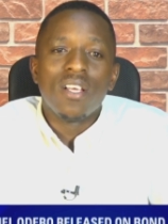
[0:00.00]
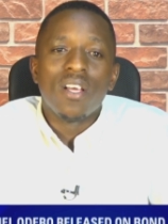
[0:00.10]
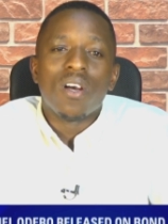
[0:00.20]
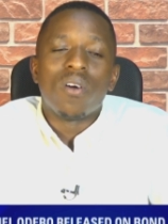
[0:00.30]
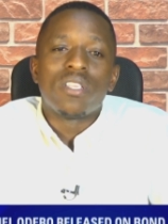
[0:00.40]

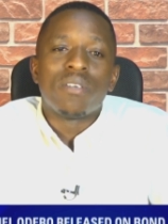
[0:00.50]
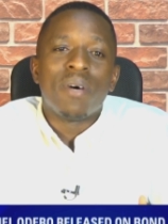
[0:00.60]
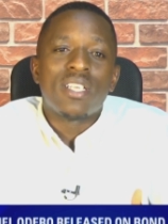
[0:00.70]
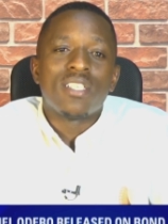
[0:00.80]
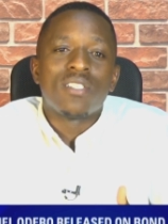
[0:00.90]
on the
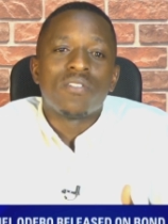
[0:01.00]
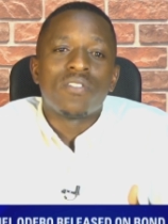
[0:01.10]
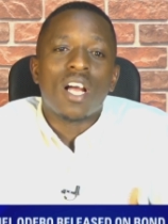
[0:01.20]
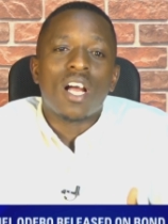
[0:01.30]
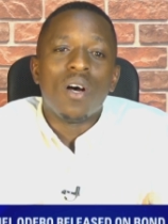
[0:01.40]
matters of
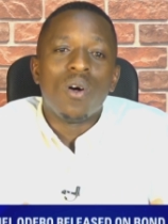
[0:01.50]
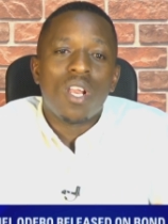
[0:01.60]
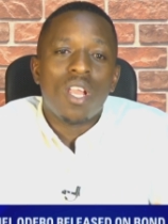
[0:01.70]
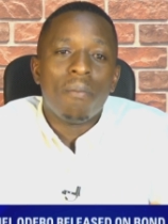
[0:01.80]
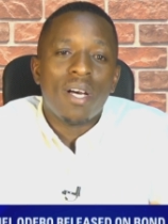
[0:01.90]

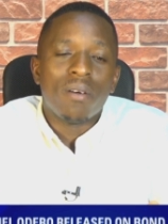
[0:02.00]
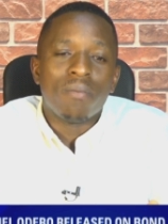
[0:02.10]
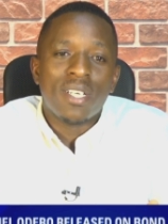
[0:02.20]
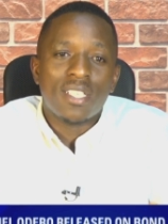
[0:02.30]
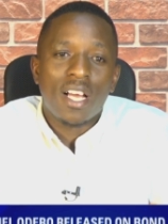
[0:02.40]
Shakahola ma
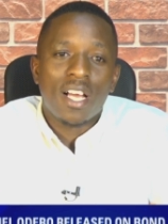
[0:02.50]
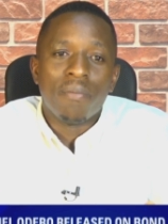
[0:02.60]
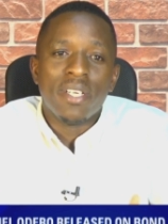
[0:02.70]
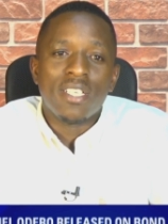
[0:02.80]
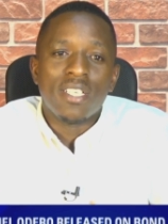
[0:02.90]
massacre Betty.